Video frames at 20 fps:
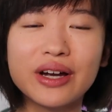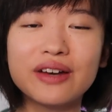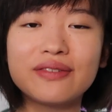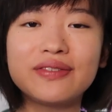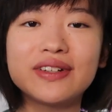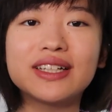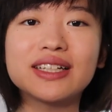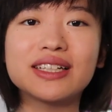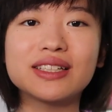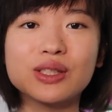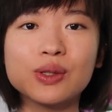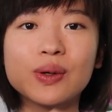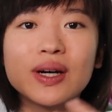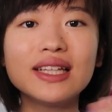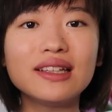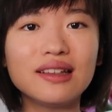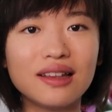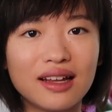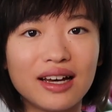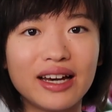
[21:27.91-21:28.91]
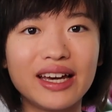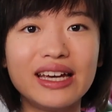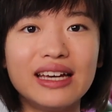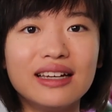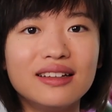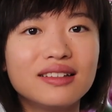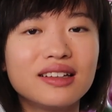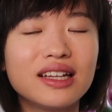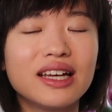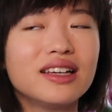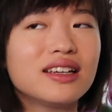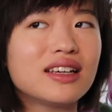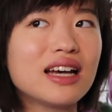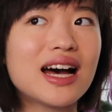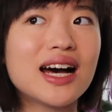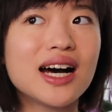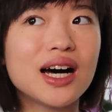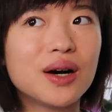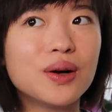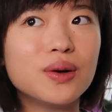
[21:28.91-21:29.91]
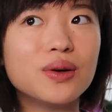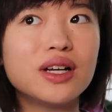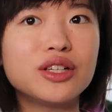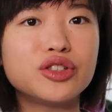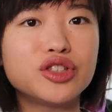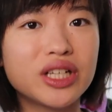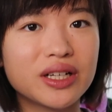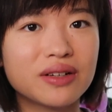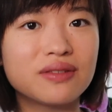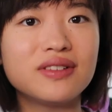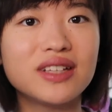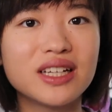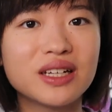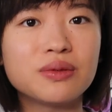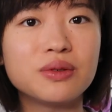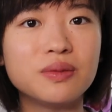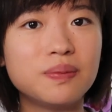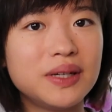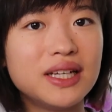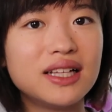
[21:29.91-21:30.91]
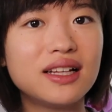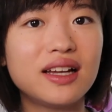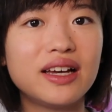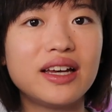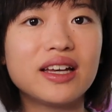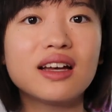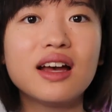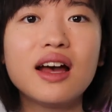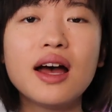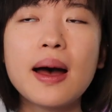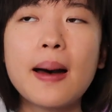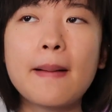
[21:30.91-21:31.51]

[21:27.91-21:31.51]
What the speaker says: I feel like it's quite light, like how a chick flick would be like,